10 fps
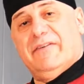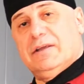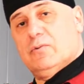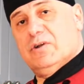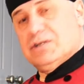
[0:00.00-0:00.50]
any
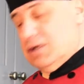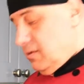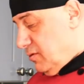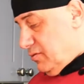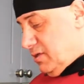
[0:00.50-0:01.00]
question
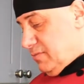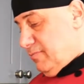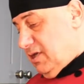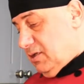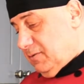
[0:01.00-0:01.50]
about this
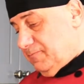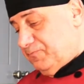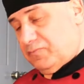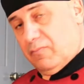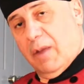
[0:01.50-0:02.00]
meal,
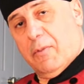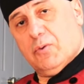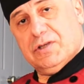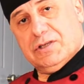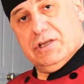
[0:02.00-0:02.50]

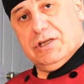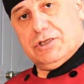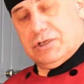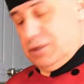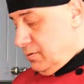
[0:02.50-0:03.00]
about this
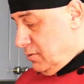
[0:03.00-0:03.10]
dish,